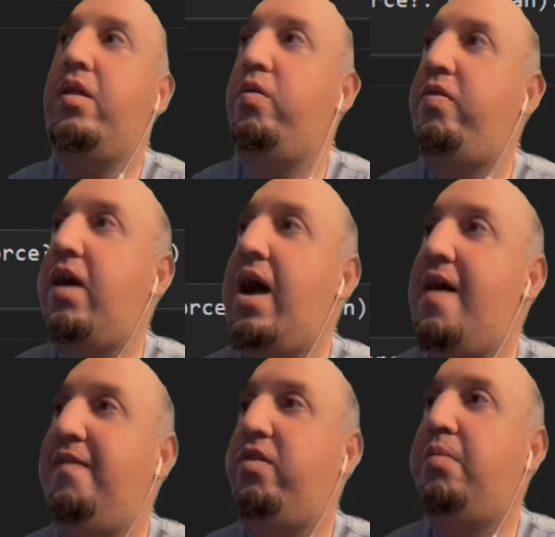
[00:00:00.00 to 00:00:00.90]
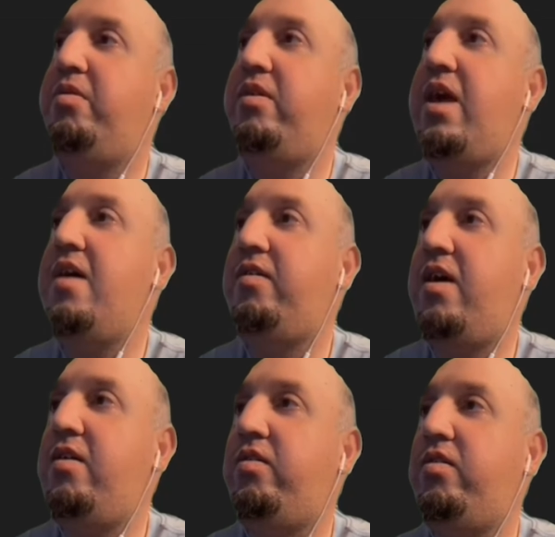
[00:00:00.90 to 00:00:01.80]
you see I have some
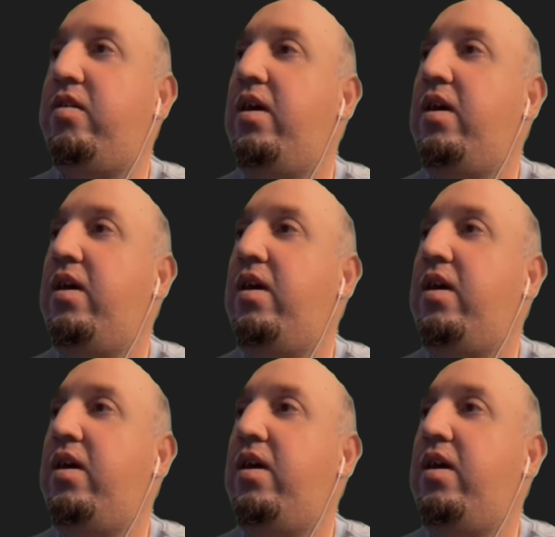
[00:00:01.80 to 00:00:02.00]
CSS